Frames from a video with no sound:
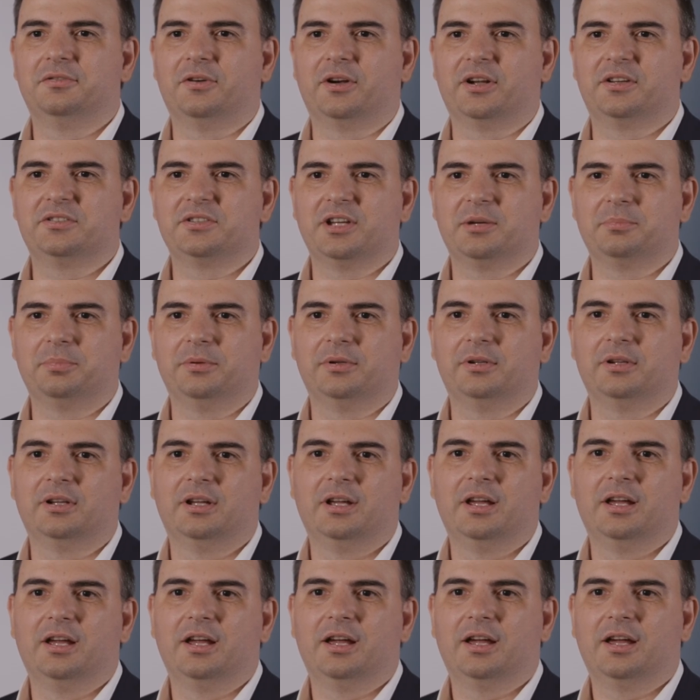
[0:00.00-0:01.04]
For example,
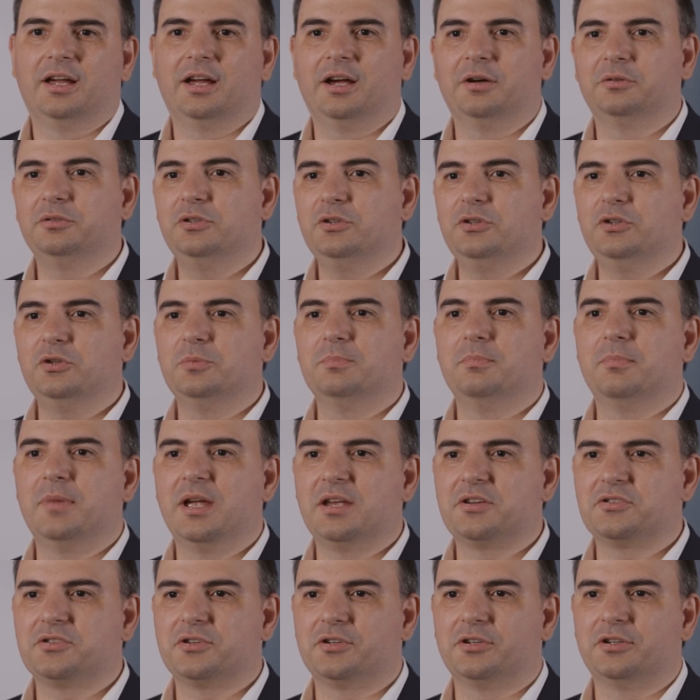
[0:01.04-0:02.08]
how do you
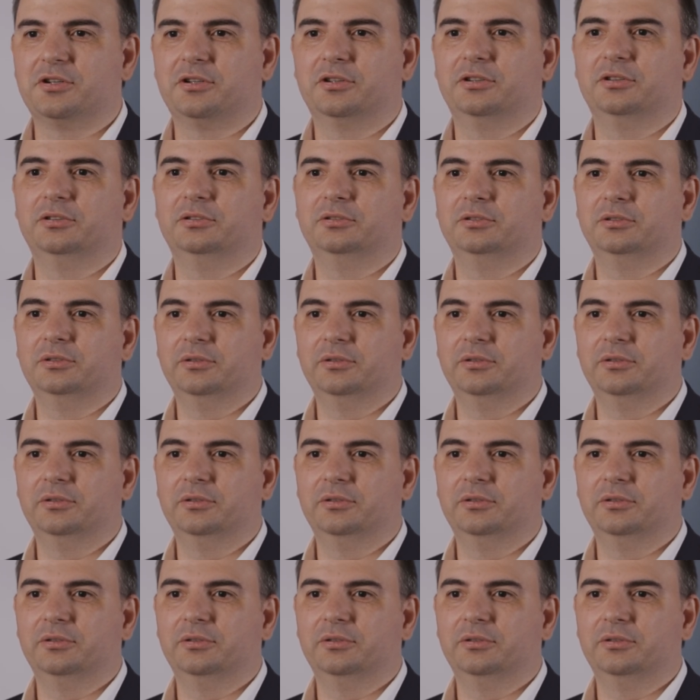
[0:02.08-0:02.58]
measure